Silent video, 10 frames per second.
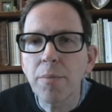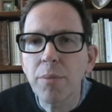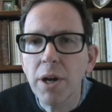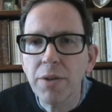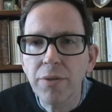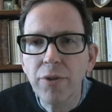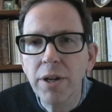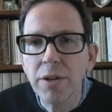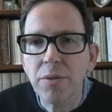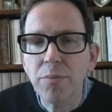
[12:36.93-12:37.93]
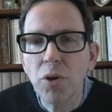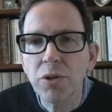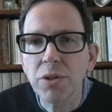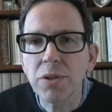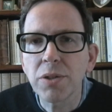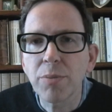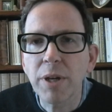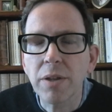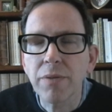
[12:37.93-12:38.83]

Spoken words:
by the Freken potters to make the